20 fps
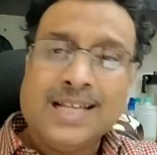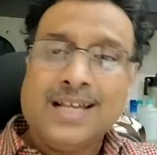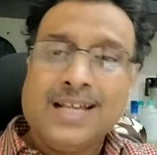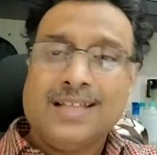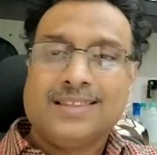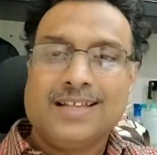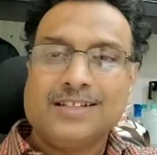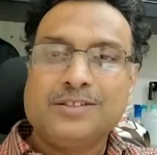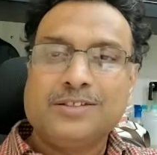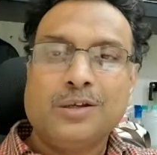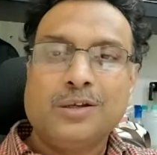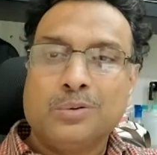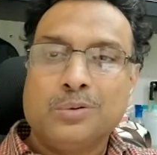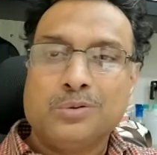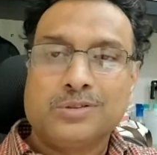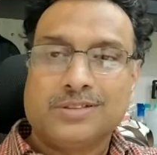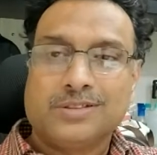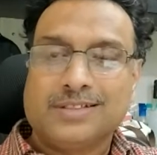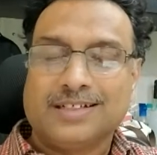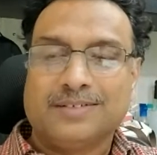That's the
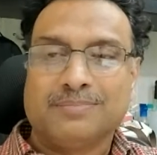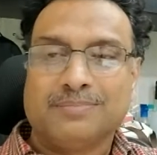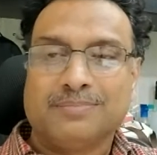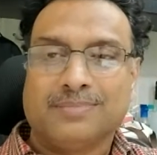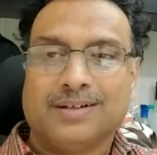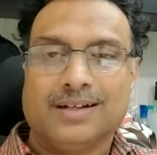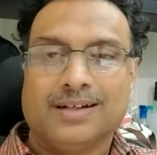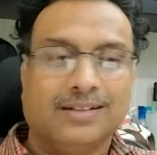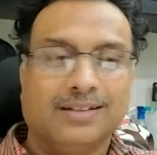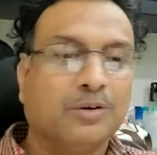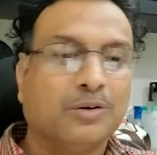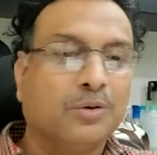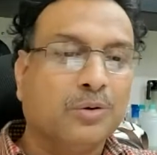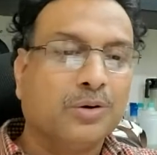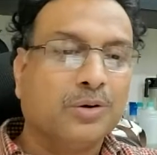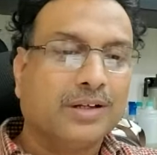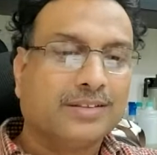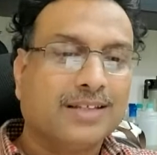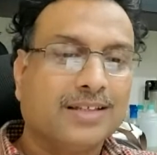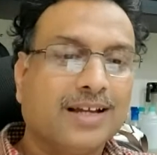loose term. I don't
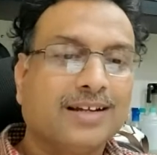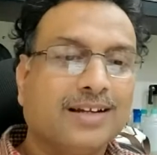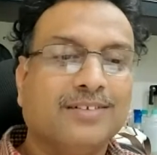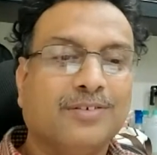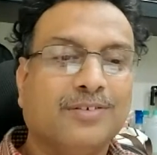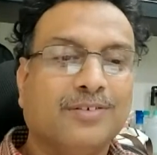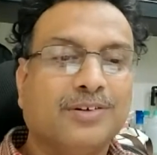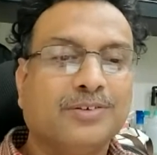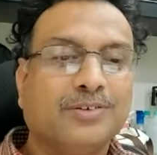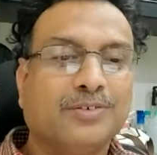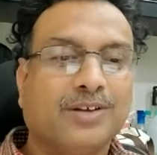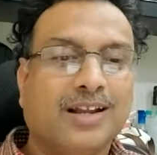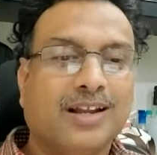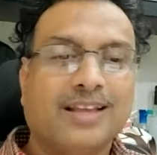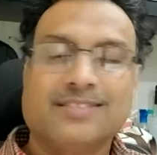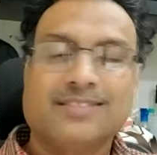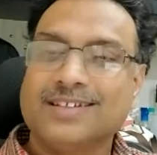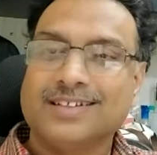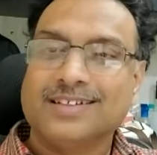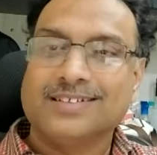know exactly what you are
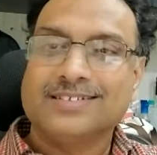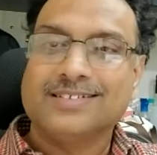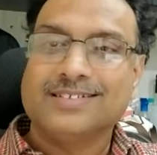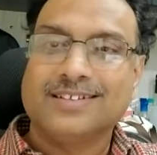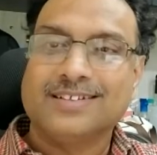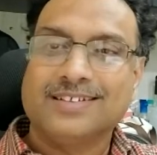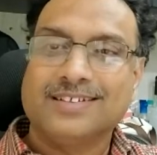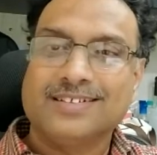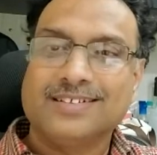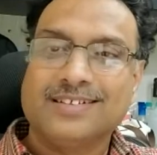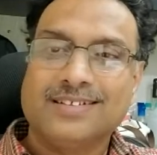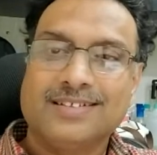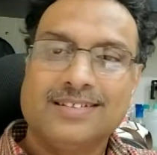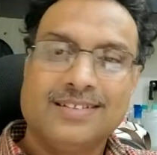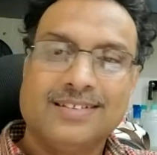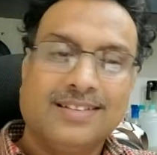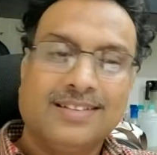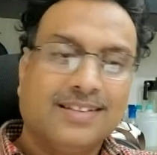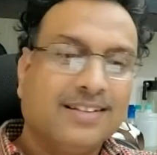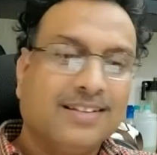asking.
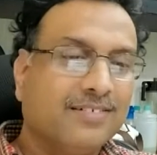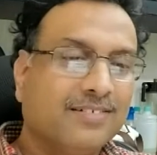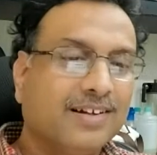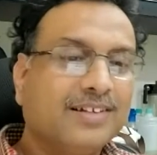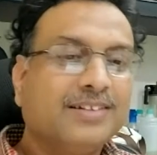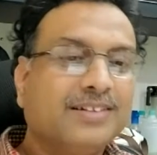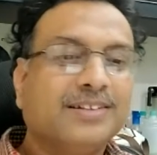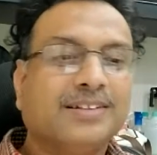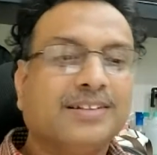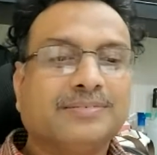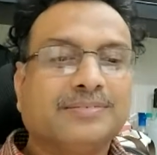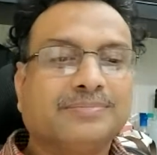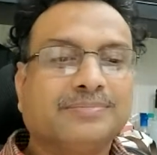Right? Yeah.